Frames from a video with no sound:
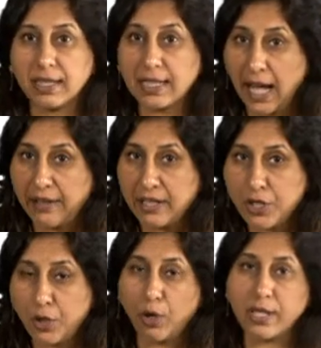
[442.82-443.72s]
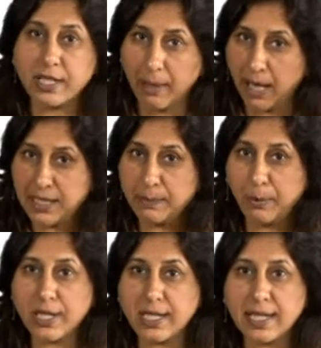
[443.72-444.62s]
current or demand
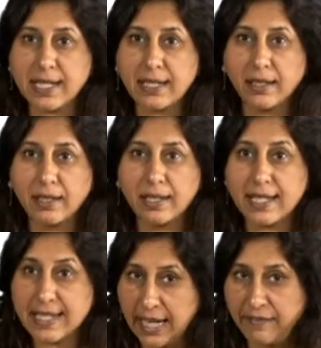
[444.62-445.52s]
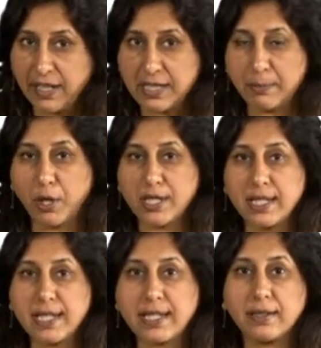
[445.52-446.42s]
deposits, saving
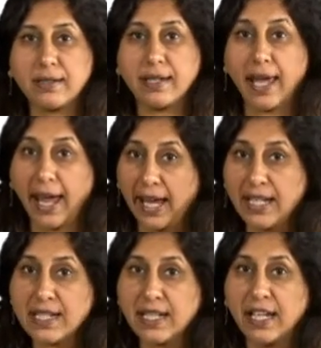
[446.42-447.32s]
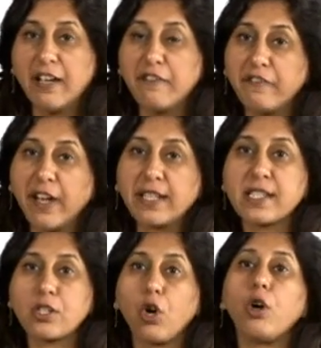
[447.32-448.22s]
deposits, and
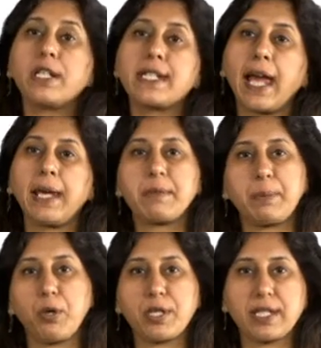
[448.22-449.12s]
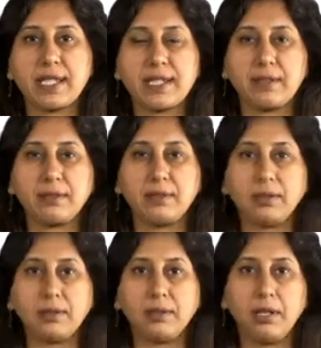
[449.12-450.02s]
fixed or time deposits.
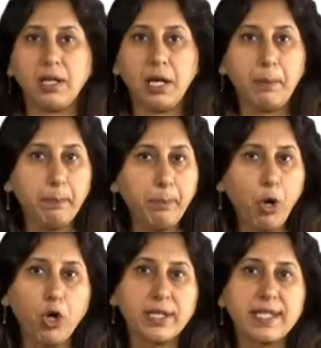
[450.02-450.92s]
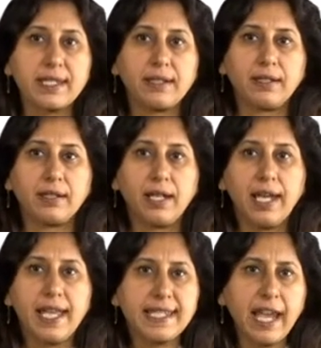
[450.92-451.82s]
Bonds.
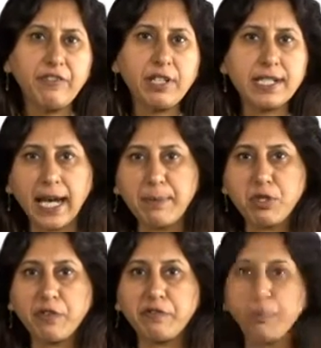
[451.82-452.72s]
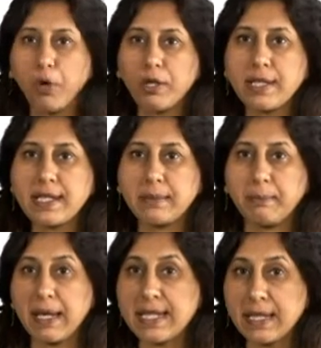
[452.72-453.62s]
Several types of bonds
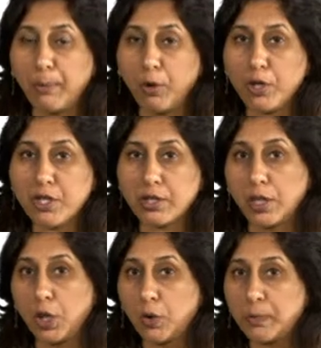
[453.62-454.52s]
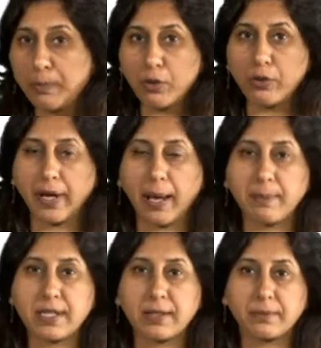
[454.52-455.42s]
may support loan
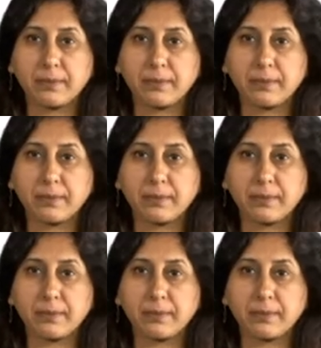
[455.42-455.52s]
programs.